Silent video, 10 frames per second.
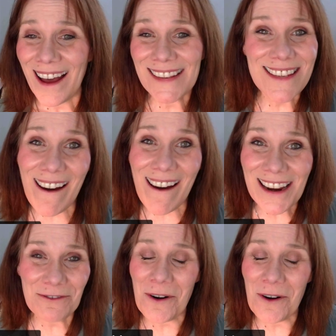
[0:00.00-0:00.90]

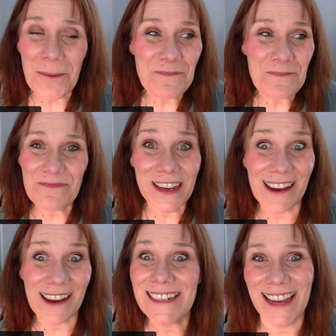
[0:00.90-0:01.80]
aside from the
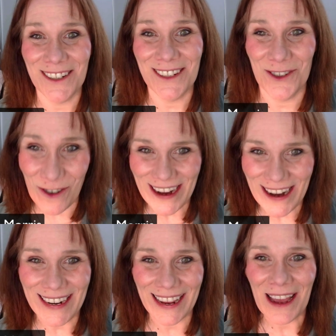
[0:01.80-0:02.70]
cutting edge
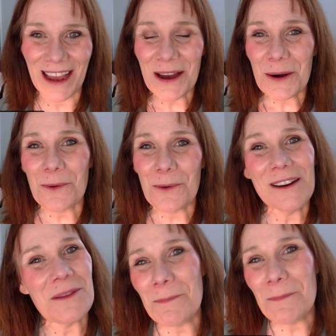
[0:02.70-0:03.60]
training, one
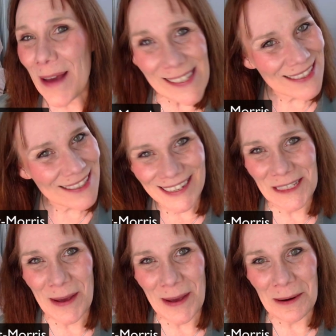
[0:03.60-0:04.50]
of the best
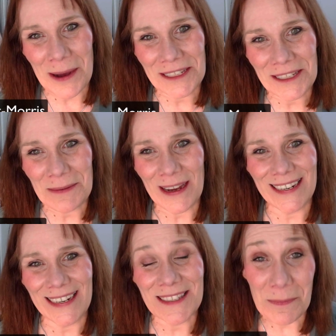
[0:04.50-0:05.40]
things about a
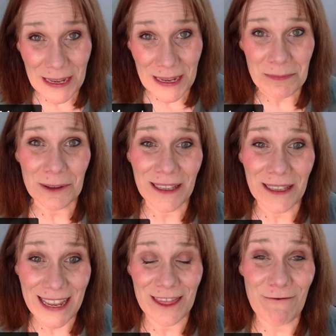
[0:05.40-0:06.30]
mastermind is the people
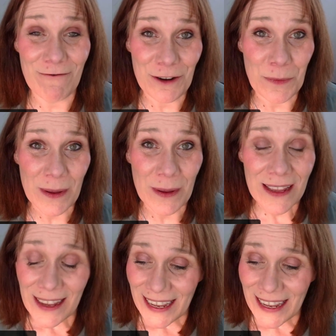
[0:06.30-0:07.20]
in the room.
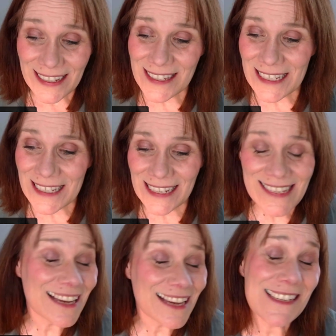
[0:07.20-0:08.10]
It's,
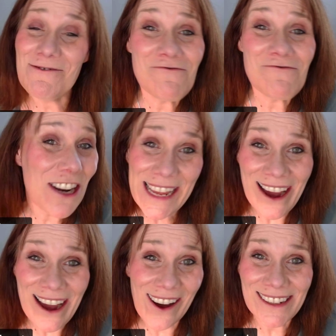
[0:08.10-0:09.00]
it's actually really
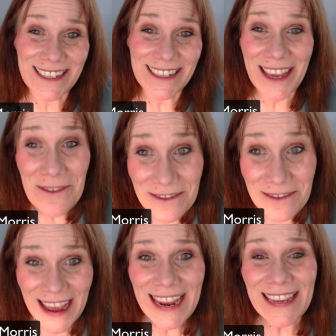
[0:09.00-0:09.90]
hard to
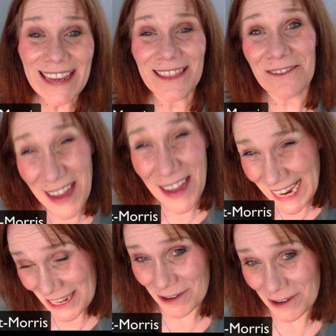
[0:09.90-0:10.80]
convey the
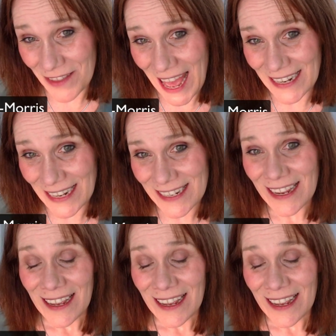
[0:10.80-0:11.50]
value of that.